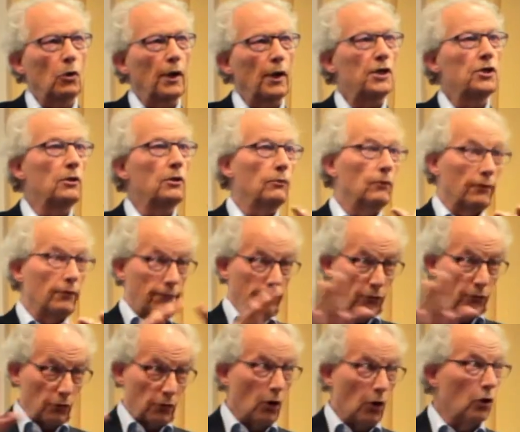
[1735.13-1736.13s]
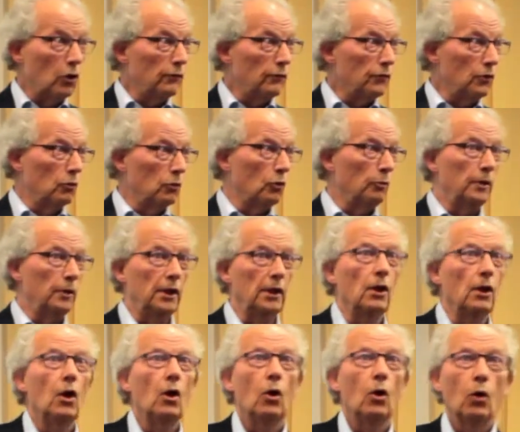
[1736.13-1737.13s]
question for all of you will
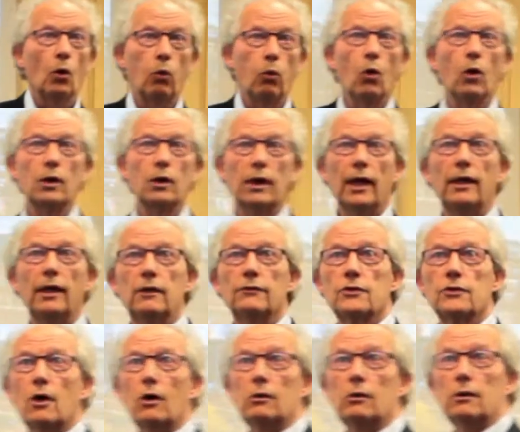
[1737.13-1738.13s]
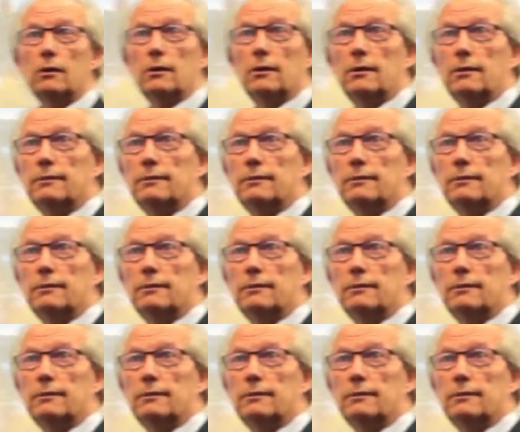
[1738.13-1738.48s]
be, what kind of Scotland?